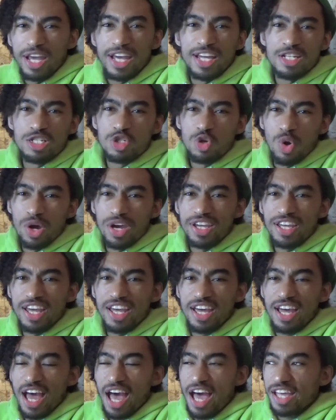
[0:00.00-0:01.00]
enjoying
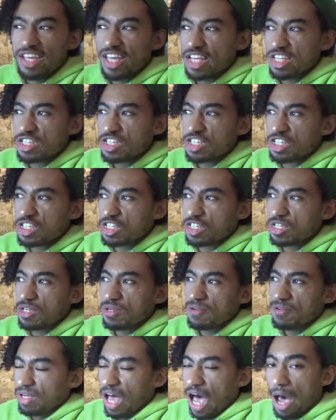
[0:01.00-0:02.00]
it, I guess.
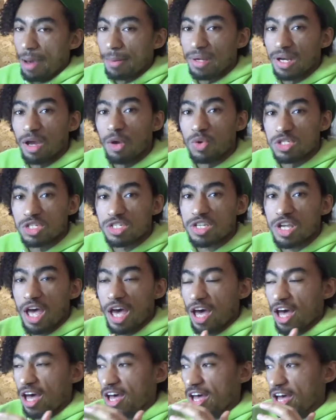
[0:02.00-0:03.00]
I mean, it was
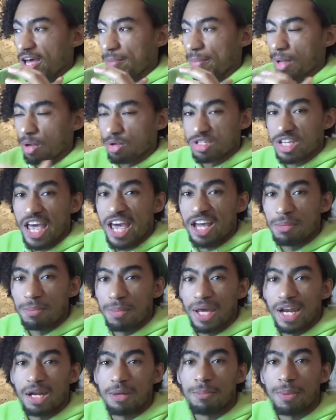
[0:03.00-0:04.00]

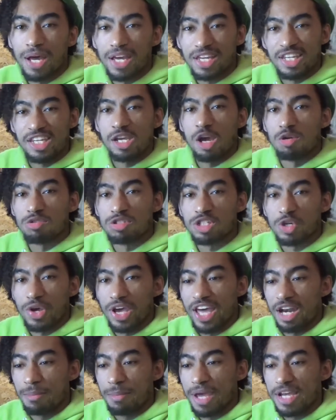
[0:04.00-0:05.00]
animated by Kyoto
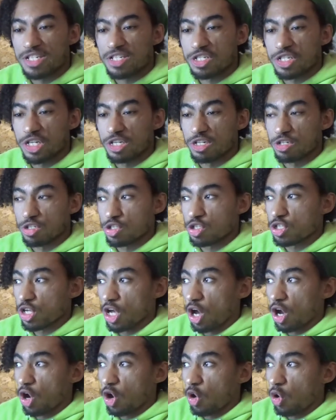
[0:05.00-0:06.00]
Animation,
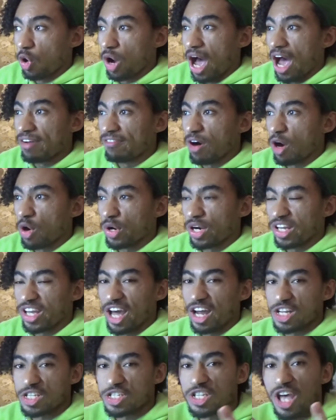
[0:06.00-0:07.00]
so I've already
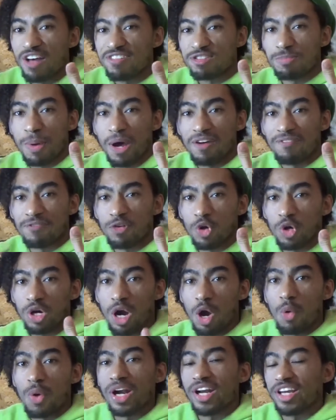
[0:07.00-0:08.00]
got a soft spot for it
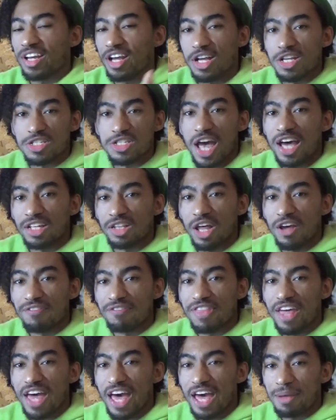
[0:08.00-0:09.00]
already, because I
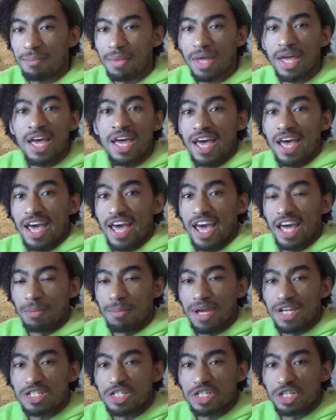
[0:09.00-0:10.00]
love that
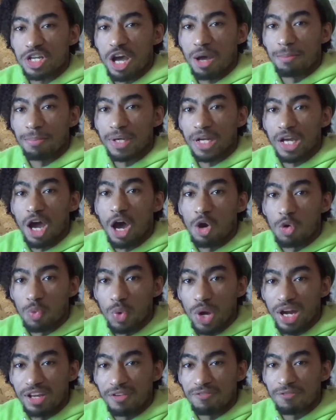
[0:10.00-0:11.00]
animation company
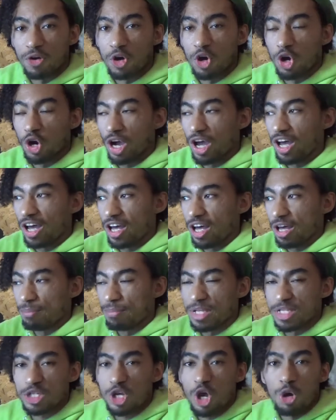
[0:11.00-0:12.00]
already for
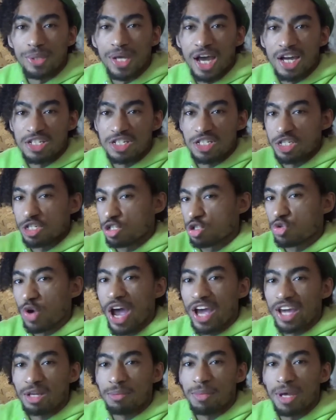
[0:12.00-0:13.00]
Miss Kobayashi's
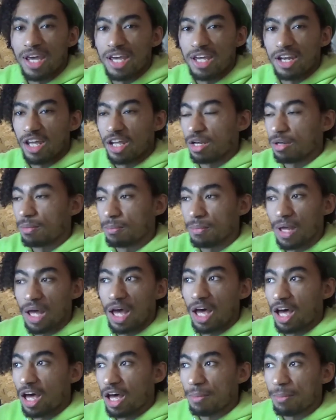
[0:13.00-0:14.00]
Dragon Maid and
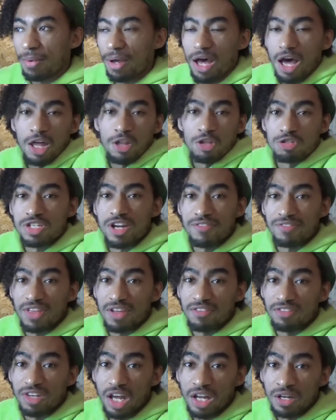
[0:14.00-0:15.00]
other stuff
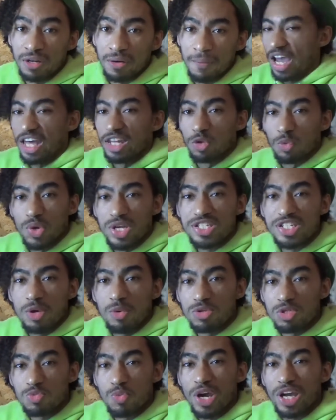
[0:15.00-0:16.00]
they've done. And the reason
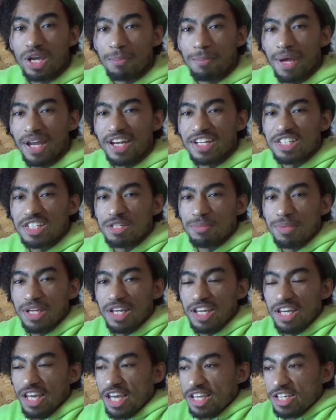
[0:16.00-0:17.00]
it was recommended to
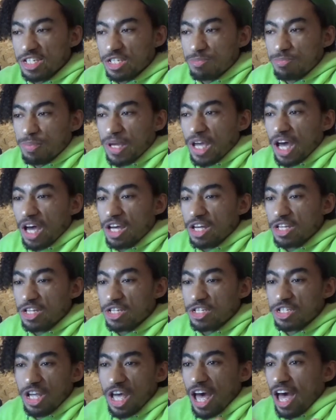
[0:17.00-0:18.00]
me is
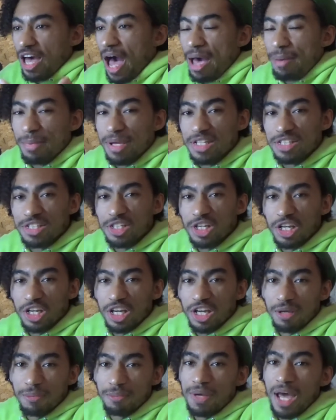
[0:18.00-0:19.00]
because I'm
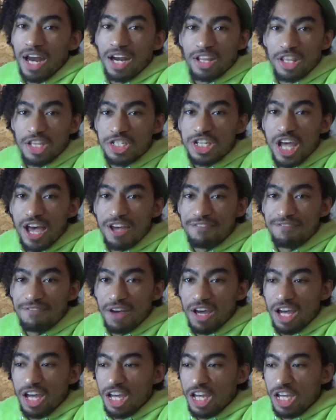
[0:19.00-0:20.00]
into kind of the
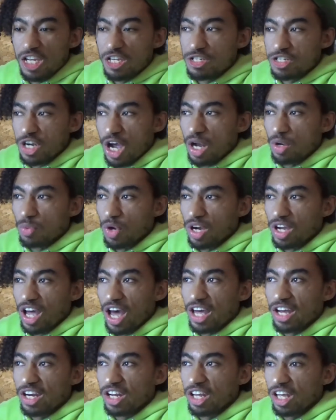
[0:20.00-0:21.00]
sci-fi genre,
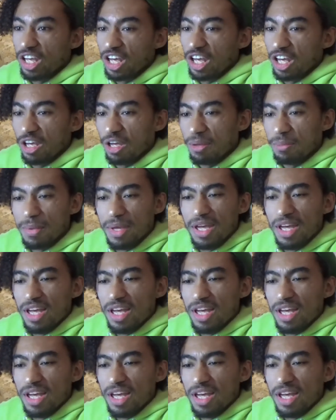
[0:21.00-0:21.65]
kind of